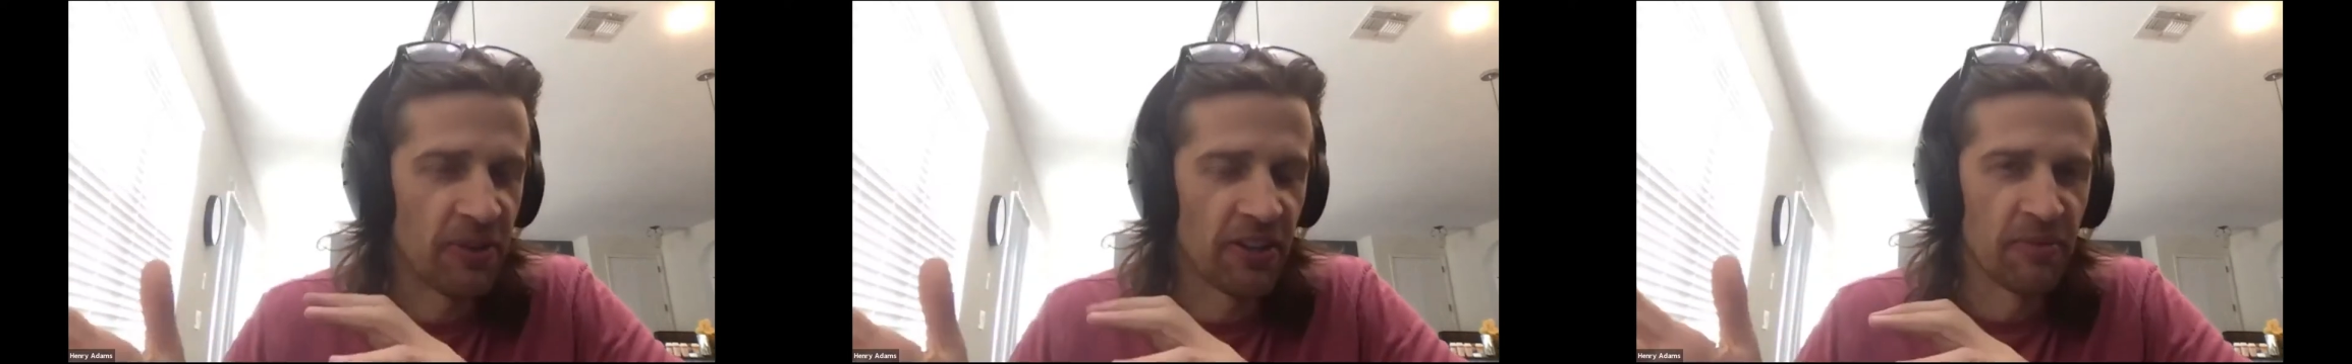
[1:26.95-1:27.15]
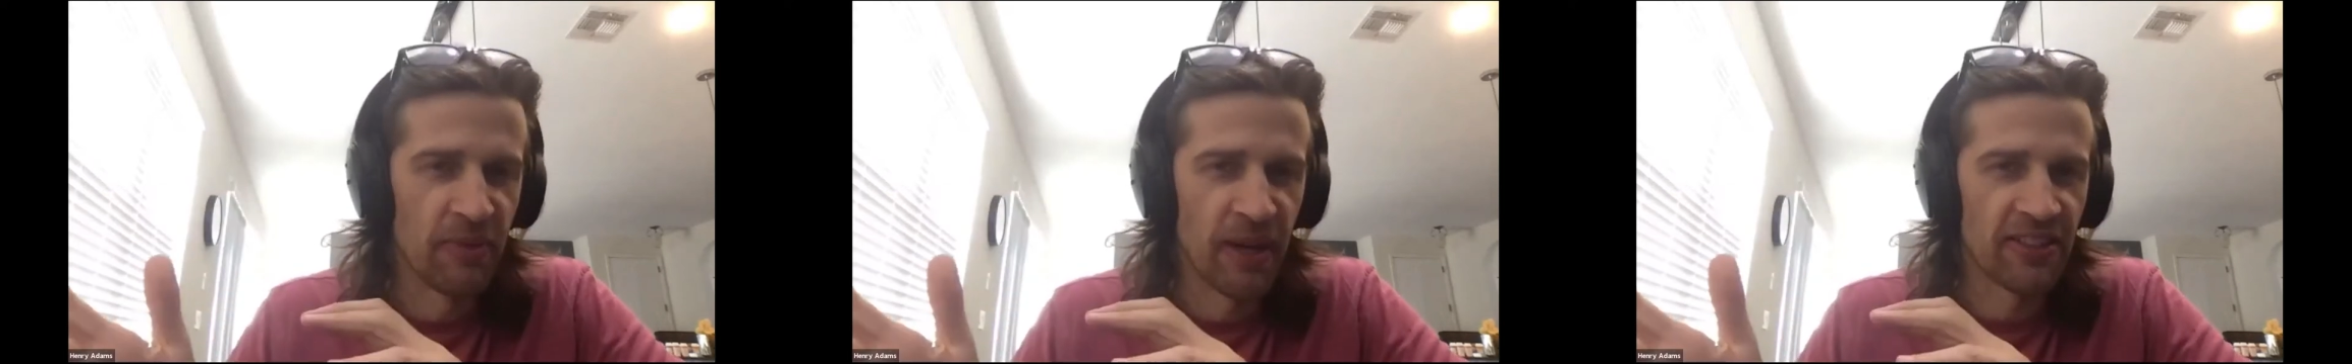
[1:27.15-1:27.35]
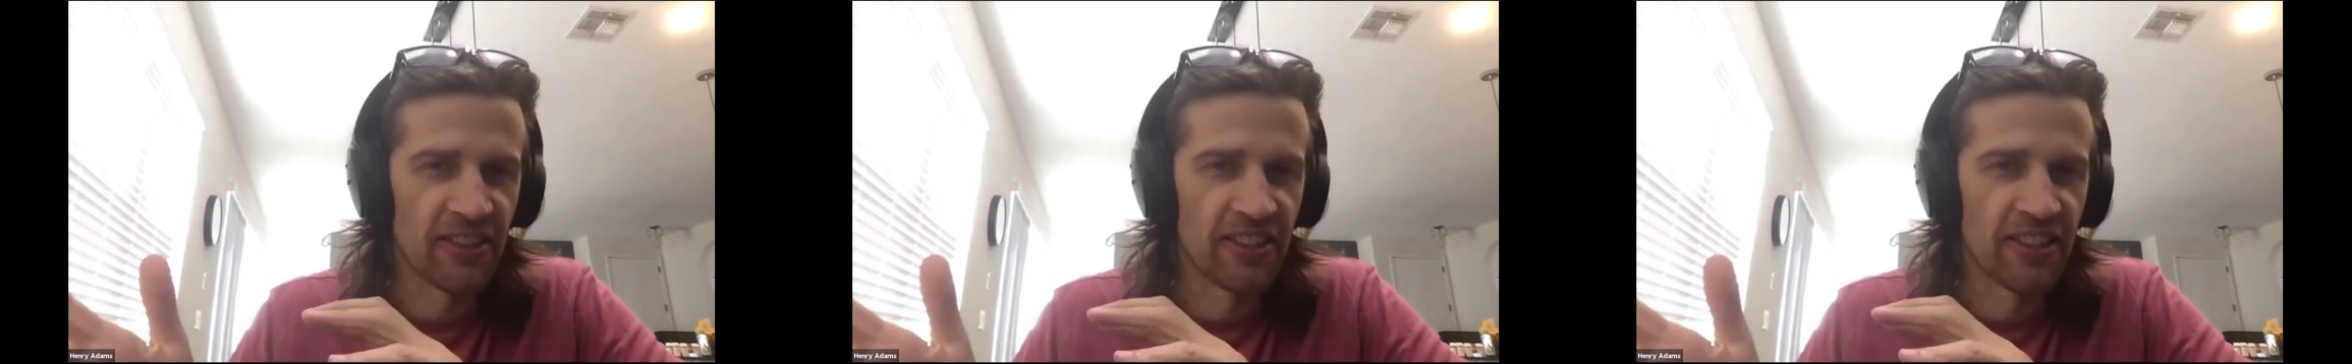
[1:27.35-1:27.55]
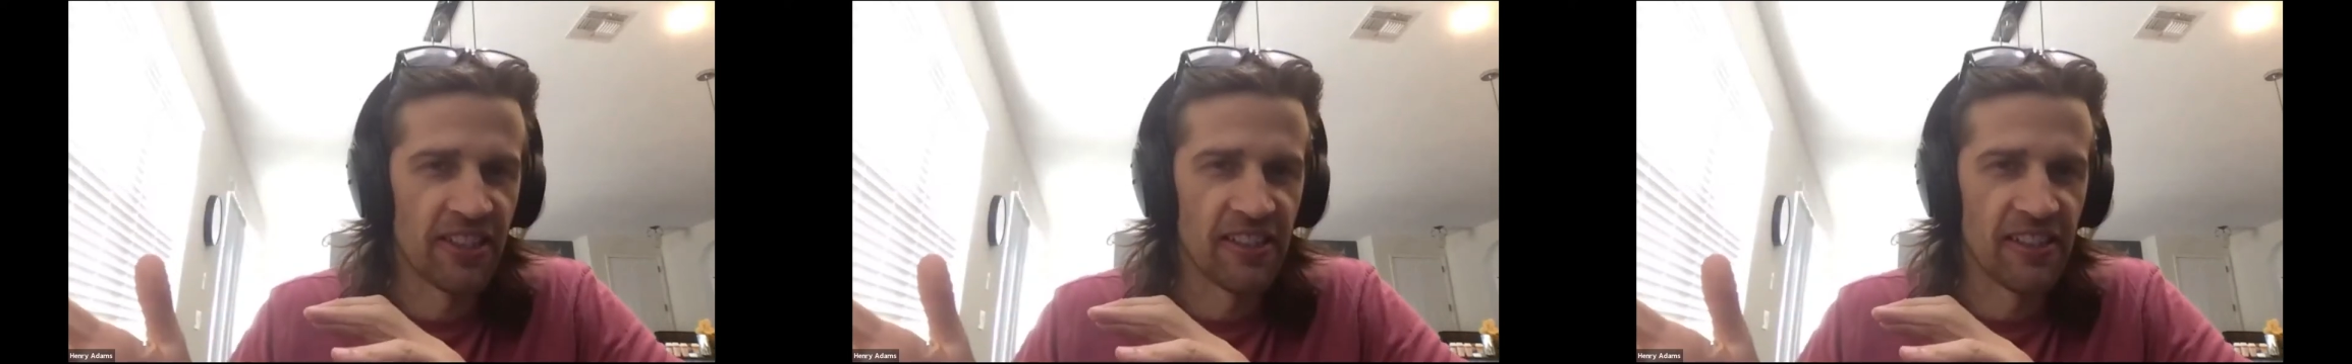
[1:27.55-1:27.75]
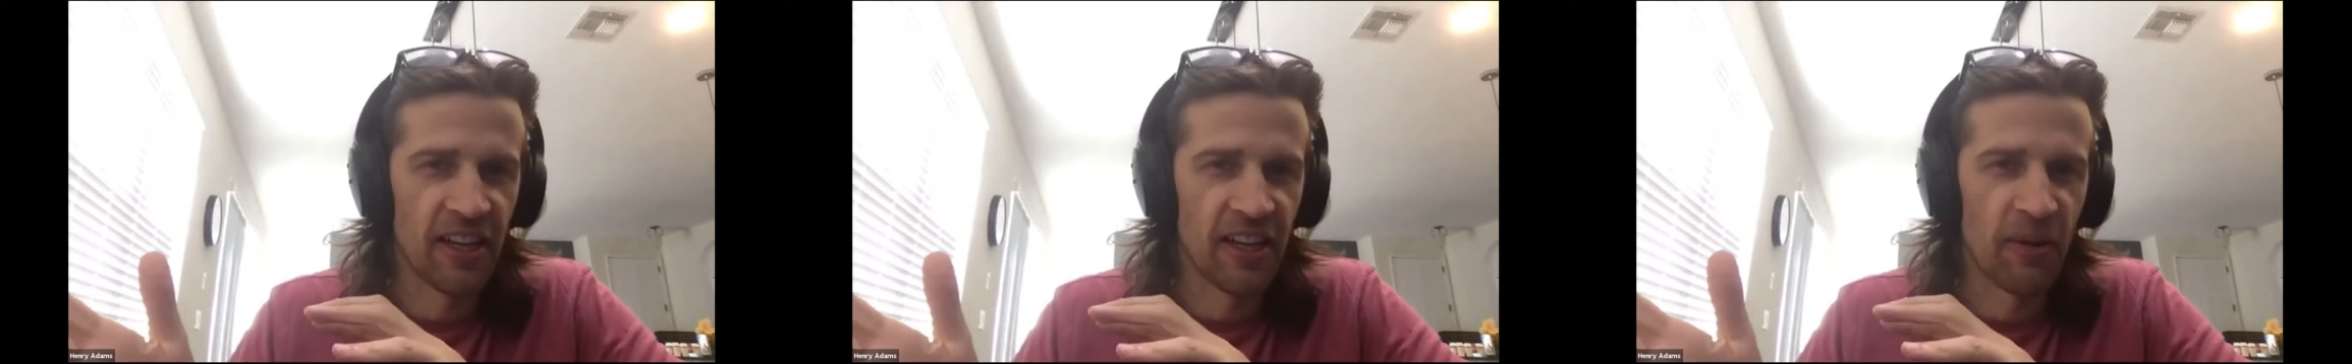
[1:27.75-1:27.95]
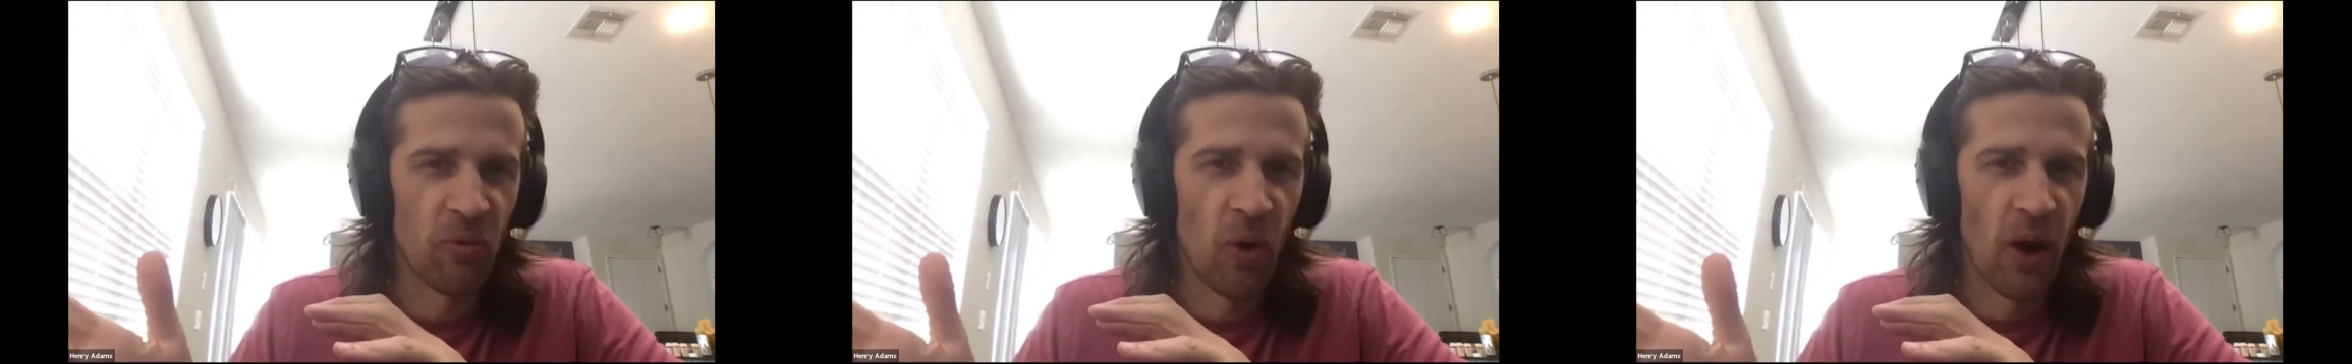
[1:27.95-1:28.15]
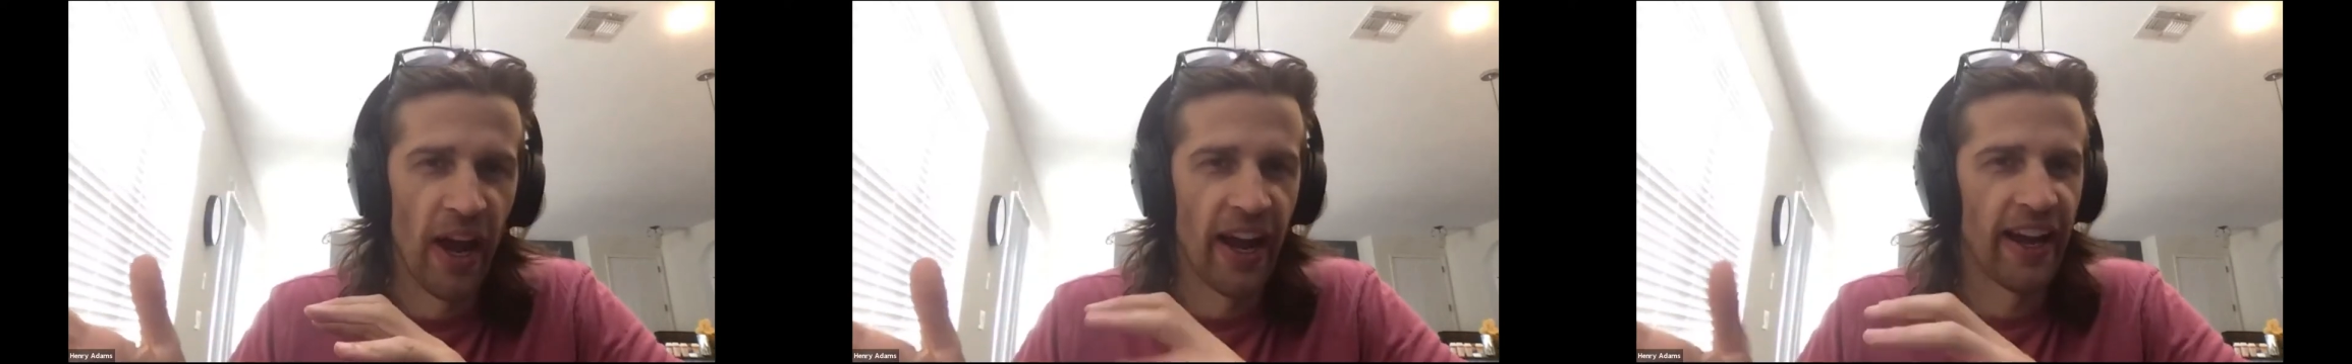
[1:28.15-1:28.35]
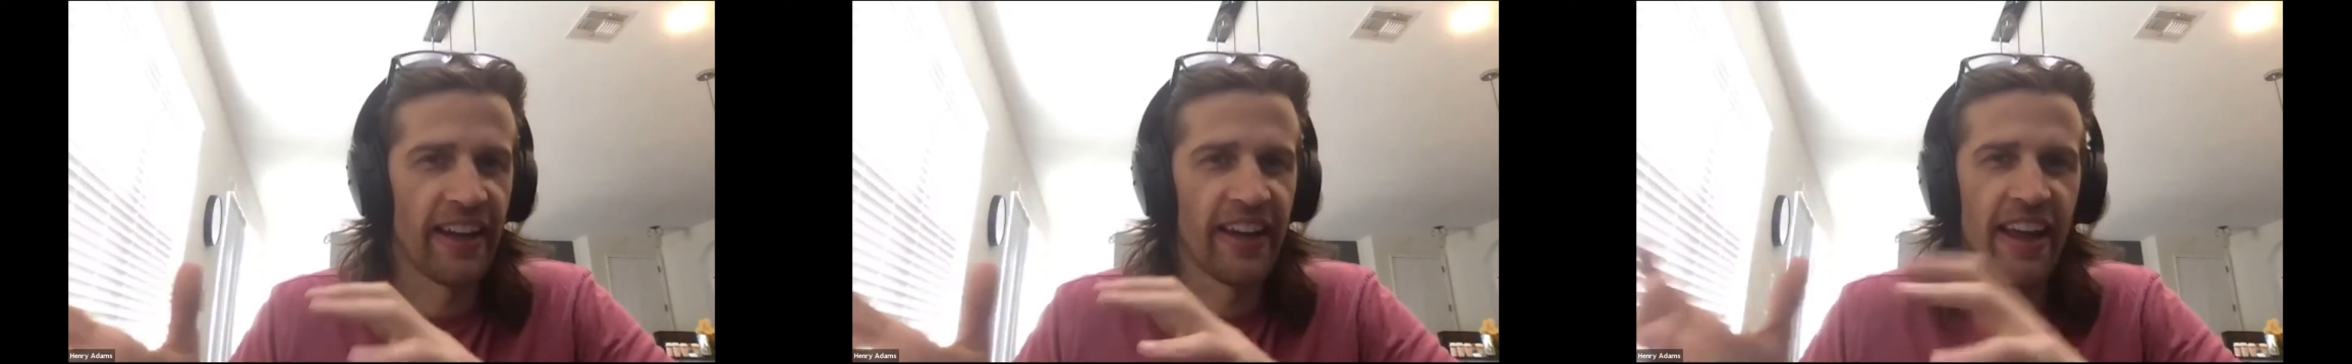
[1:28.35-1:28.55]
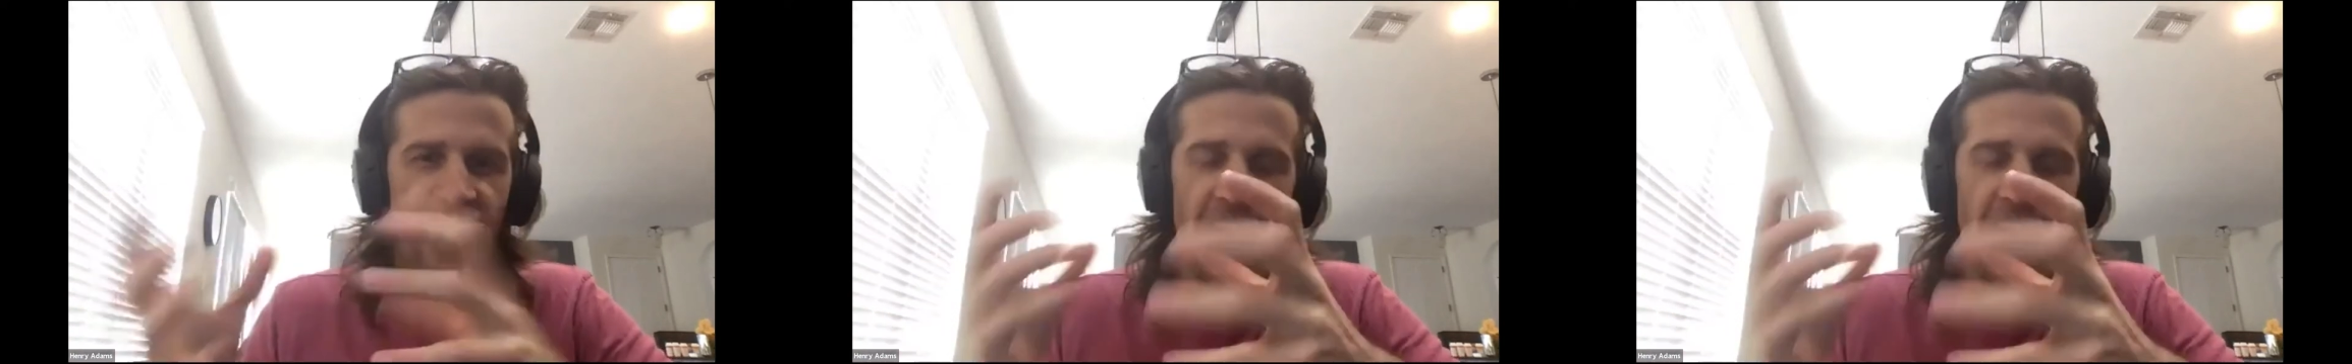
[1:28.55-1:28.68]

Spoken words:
your message in some way,